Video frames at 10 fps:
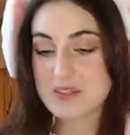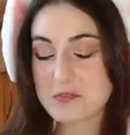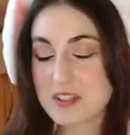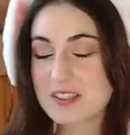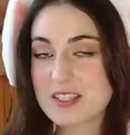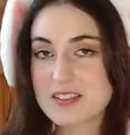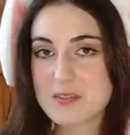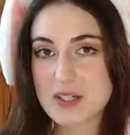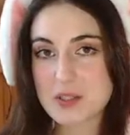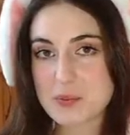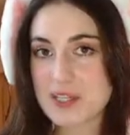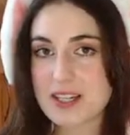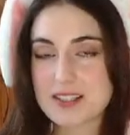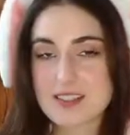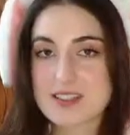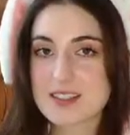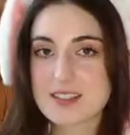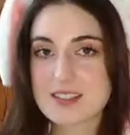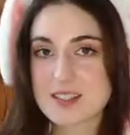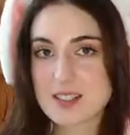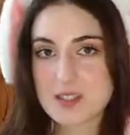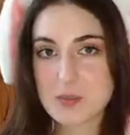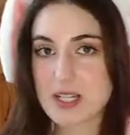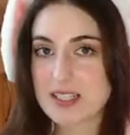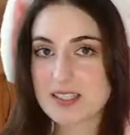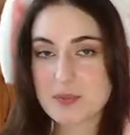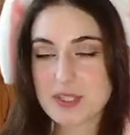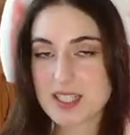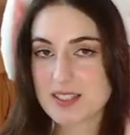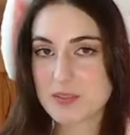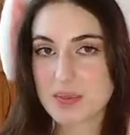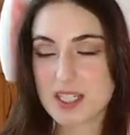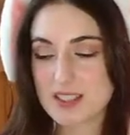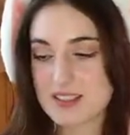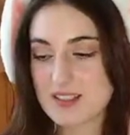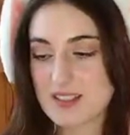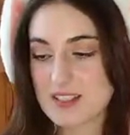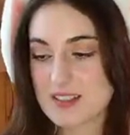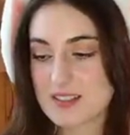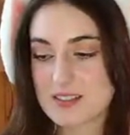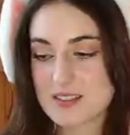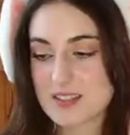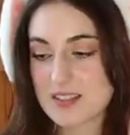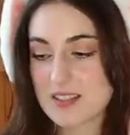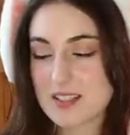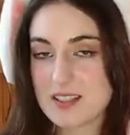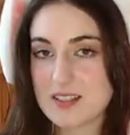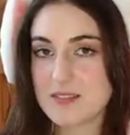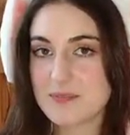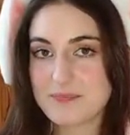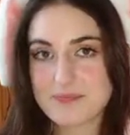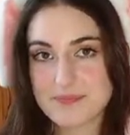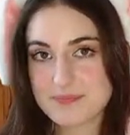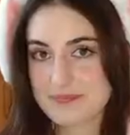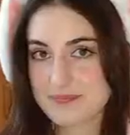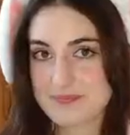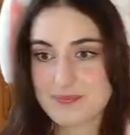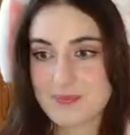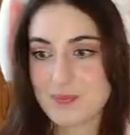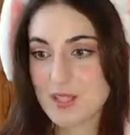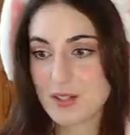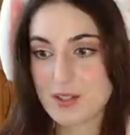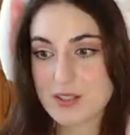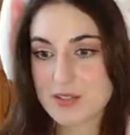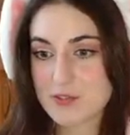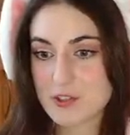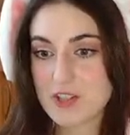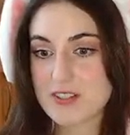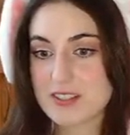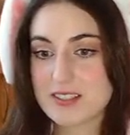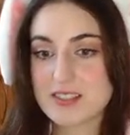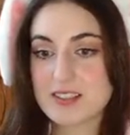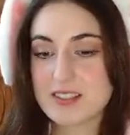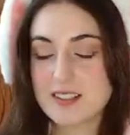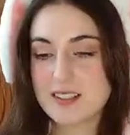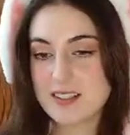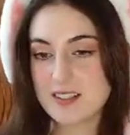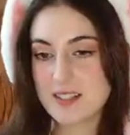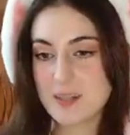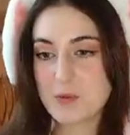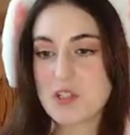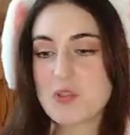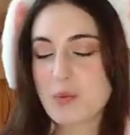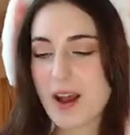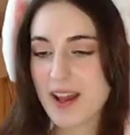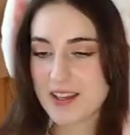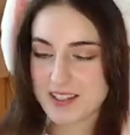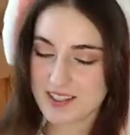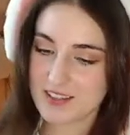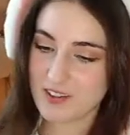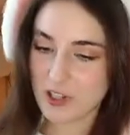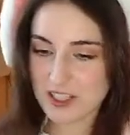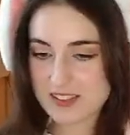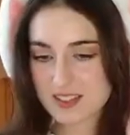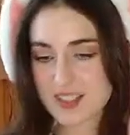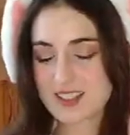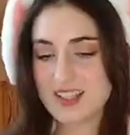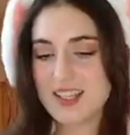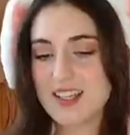it really is about practice. It's it's practice, practice, practice. You need to study the art of drawing, which is why I honestly